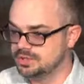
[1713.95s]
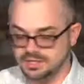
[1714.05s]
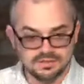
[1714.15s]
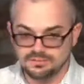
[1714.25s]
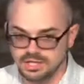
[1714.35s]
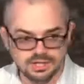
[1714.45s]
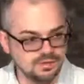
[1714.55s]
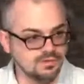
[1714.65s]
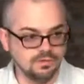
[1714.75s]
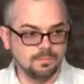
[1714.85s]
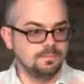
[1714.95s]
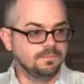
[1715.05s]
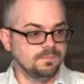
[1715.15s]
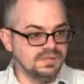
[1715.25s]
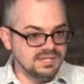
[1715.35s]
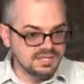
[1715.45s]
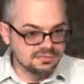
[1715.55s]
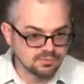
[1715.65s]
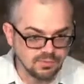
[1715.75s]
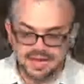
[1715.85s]
in big
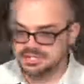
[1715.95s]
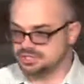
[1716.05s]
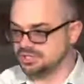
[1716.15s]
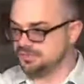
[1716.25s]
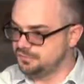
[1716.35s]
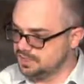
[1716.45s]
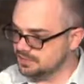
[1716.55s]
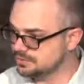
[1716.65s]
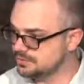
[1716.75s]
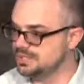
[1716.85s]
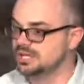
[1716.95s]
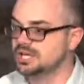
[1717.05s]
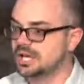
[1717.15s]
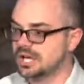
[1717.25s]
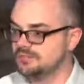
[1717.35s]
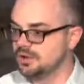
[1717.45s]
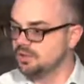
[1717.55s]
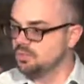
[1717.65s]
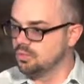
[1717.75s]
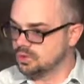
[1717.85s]
righteous victory of a
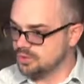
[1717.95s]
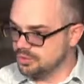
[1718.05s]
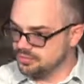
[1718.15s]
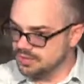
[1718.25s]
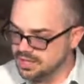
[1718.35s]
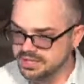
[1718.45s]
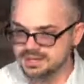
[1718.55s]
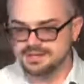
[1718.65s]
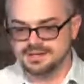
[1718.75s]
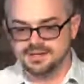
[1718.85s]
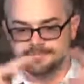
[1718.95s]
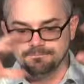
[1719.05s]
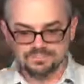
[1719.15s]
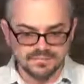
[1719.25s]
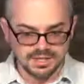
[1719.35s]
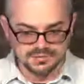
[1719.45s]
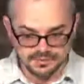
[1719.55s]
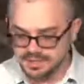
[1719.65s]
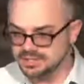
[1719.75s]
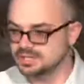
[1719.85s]
worldwide
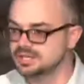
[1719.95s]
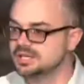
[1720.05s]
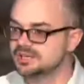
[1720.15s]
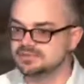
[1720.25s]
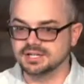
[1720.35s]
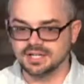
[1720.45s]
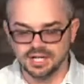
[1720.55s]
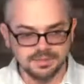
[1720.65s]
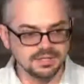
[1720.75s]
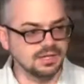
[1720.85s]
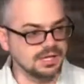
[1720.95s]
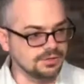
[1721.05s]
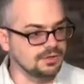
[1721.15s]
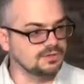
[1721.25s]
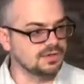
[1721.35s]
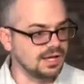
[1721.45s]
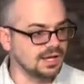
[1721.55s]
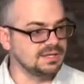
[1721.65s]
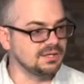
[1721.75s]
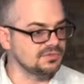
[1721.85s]
dominion is going to come at a later
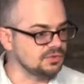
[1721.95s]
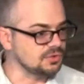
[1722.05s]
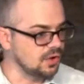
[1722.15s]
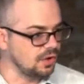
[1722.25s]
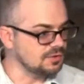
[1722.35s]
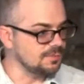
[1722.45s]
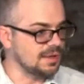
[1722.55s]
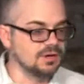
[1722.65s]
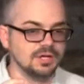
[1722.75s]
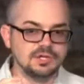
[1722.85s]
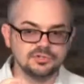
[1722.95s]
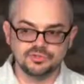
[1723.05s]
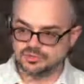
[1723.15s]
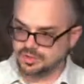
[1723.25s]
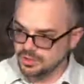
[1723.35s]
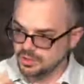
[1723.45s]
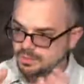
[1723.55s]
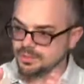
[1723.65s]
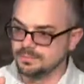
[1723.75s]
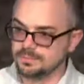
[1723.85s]
time because they're talked about
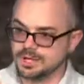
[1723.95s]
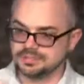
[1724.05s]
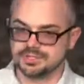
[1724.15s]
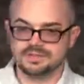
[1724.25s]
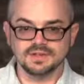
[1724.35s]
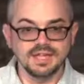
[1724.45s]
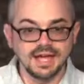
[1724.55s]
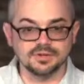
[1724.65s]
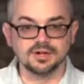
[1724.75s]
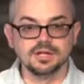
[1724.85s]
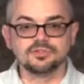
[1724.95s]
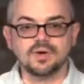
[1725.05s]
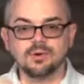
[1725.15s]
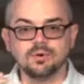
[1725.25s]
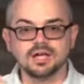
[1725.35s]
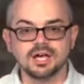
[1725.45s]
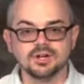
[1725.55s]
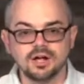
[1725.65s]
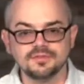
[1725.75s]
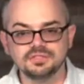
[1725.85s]
so much together. So "I will cut
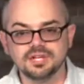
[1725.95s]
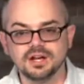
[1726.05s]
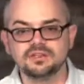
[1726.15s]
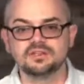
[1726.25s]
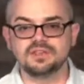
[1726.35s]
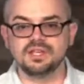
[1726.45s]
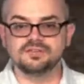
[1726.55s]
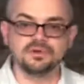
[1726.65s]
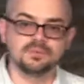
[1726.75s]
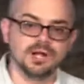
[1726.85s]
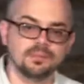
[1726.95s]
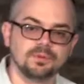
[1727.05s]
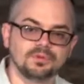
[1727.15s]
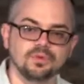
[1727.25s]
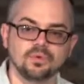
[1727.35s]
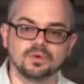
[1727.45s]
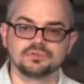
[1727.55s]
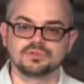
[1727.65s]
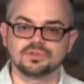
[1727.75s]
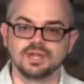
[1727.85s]
off the chariots of Ephraim, and I'll put the
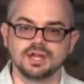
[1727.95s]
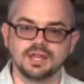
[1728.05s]
horse